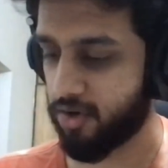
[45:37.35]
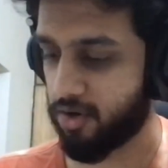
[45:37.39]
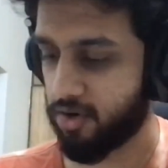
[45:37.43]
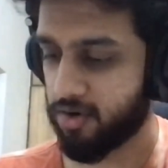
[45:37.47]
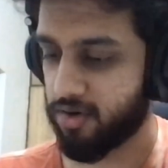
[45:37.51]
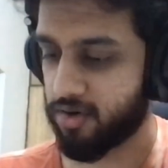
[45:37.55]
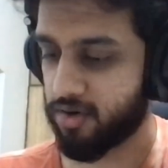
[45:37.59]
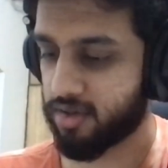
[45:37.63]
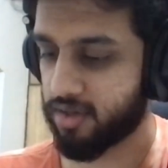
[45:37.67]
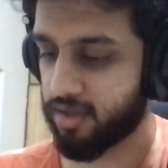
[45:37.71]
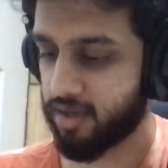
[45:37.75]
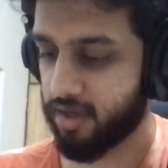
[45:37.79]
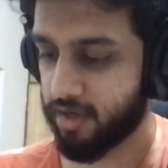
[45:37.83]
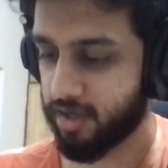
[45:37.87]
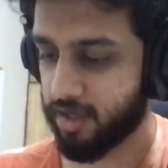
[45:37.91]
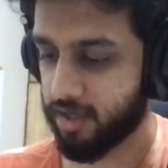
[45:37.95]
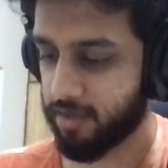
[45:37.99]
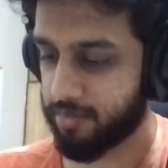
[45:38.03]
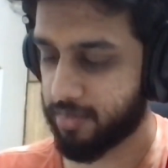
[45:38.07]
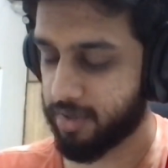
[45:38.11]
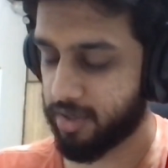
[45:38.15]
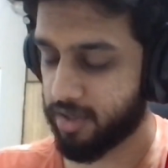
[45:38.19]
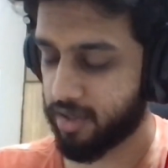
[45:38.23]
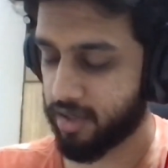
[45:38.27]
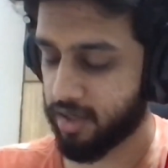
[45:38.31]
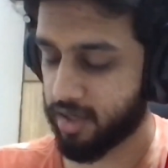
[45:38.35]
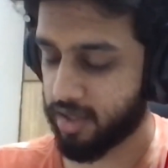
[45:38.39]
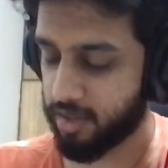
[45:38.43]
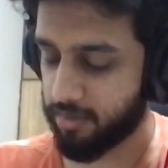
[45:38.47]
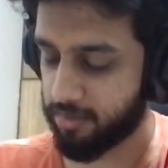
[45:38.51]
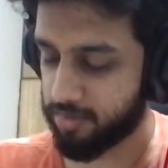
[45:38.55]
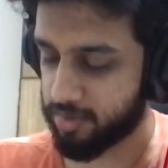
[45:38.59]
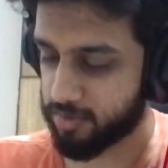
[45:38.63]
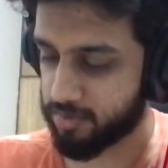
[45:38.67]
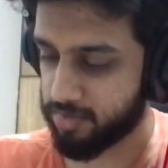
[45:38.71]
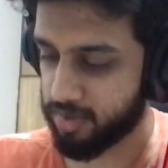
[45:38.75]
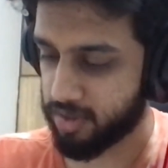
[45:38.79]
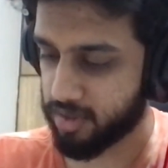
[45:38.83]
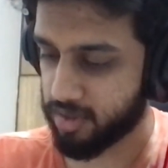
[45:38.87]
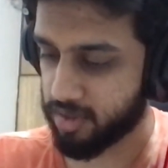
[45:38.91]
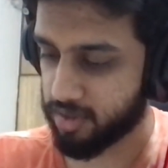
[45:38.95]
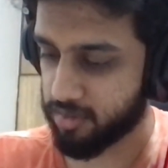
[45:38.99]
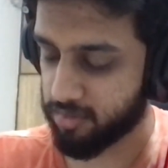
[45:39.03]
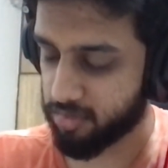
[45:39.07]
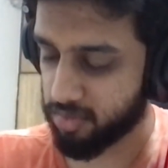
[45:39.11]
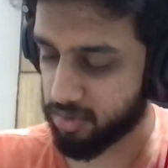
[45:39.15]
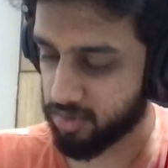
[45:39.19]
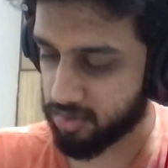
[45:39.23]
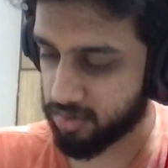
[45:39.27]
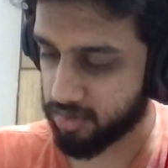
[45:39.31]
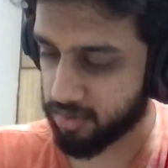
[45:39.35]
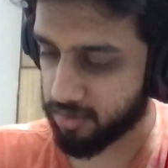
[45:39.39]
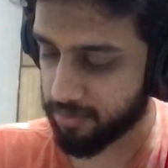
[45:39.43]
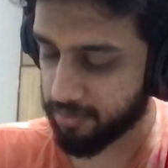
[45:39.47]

or thing. I keep splitting them both.